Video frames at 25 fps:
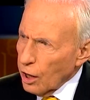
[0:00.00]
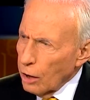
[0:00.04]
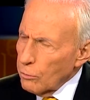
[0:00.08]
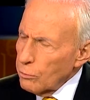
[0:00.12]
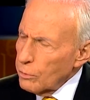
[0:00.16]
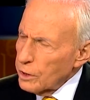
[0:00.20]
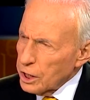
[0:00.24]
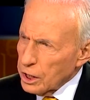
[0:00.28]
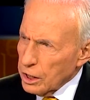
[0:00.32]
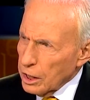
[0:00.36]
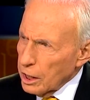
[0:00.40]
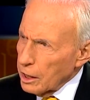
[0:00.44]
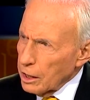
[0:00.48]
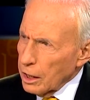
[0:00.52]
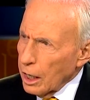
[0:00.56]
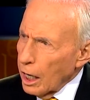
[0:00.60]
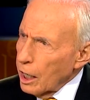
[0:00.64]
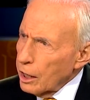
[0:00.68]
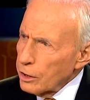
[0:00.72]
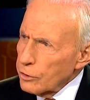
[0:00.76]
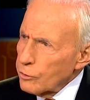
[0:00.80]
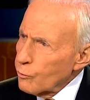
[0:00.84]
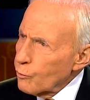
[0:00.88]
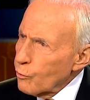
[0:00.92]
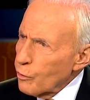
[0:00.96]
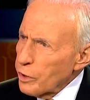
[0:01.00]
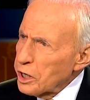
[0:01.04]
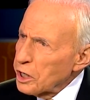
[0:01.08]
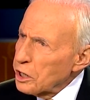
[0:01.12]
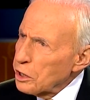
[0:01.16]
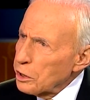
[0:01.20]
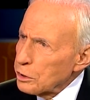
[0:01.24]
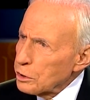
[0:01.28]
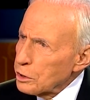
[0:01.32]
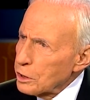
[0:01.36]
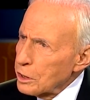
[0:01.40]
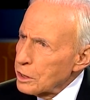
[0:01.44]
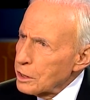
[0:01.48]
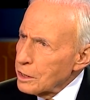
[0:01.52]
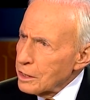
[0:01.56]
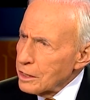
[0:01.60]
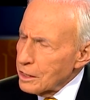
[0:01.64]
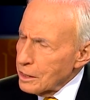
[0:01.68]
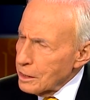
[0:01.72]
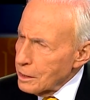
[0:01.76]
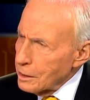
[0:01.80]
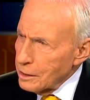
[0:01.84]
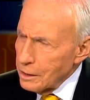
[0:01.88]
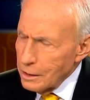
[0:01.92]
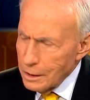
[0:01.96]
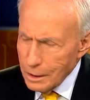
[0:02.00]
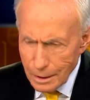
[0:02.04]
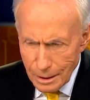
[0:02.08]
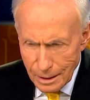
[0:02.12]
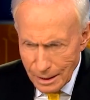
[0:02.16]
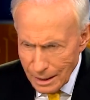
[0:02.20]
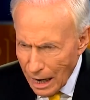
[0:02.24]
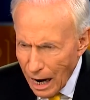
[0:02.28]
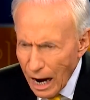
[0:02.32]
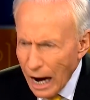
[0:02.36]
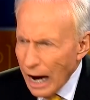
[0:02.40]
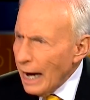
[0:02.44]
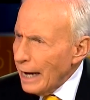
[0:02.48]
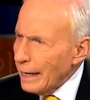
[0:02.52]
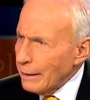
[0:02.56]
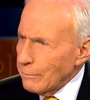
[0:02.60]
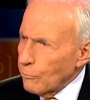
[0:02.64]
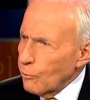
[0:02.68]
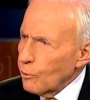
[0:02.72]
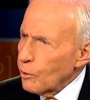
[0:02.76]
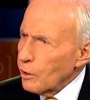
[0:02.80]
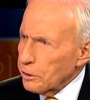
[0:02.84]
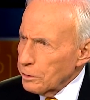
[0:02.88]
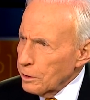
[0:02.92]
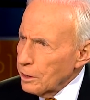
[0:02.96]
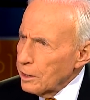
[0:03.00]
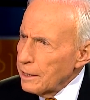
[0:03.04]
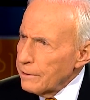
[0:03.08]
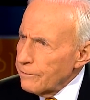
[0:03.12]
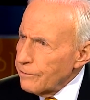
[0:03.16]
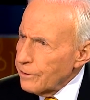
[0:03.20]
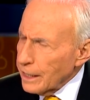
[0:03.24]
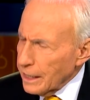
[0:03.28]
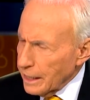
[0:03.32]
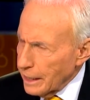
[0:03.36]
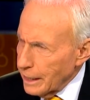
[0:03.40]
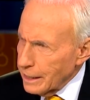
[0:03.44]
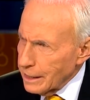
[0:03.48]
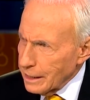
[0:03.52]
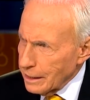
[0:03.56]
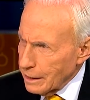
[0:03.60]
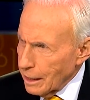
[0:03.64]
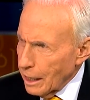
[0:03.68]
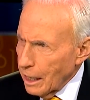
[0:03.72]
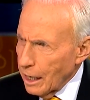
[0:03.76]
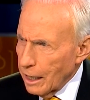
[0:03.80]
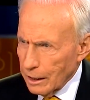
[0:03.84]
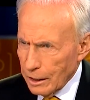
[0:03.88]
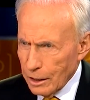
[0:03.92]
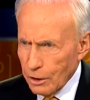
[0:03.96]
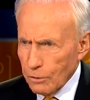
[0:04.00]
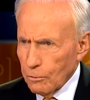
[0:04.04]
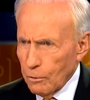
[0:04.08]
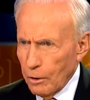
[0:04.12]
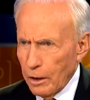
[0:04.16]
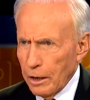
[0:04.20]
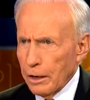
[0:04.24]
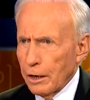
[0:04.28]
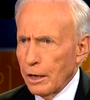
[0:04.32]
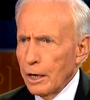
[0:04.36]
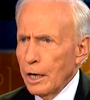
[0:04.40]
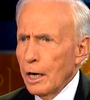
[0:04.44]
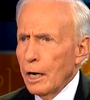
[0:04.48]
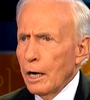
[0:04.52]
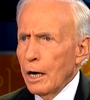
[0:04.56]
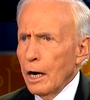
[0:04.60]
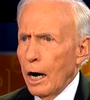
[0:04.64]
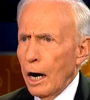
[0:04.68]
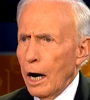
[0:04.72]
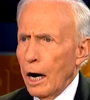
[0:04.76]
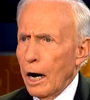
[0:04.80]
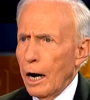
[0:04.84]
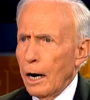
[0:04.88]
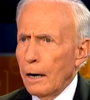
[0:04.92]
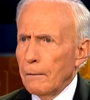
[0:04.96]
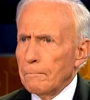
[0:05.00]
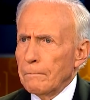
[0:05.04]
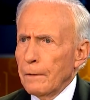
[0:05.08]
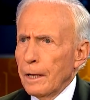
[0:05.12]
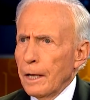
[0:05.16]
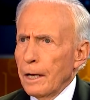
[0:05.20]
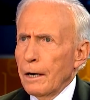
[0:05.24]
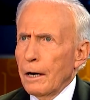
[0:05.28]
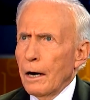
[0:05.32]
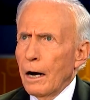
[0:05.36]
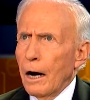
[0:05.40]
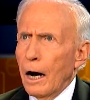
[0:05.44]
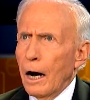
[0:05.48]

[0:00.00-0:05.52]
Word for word: it's almost an unreal time we're living in, Donna, where uh,